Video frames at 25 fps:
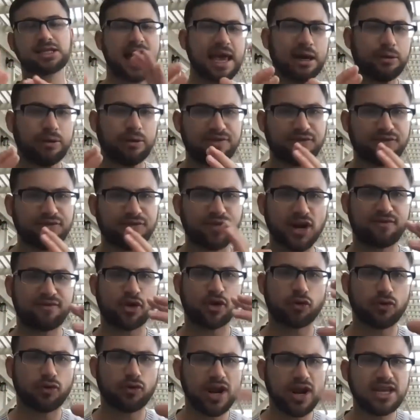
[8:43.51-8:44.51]
slightly for
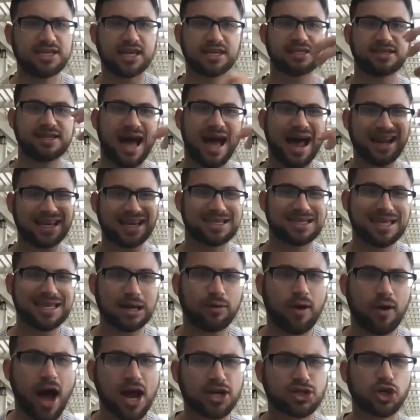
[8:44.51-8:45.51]
different reasons, not as
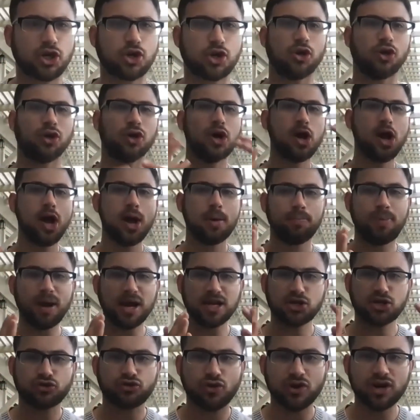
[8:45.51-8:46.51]
theological,
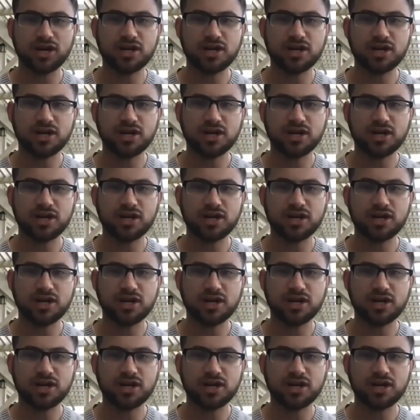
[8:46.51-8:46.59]
but